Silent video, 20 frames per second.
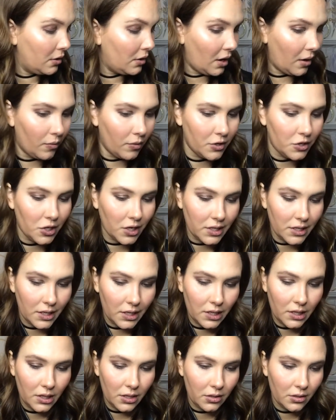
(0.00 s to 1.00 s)
I wish I
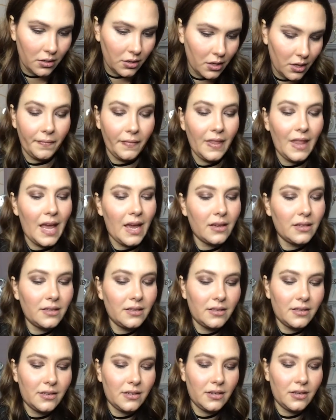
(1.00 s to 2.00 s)
did.
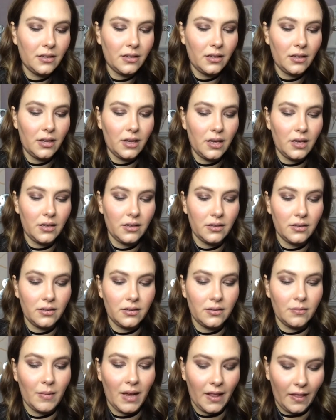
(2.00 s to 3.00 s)
Next
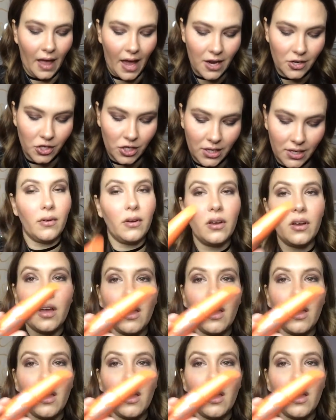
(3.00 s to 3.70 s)
is my lashes.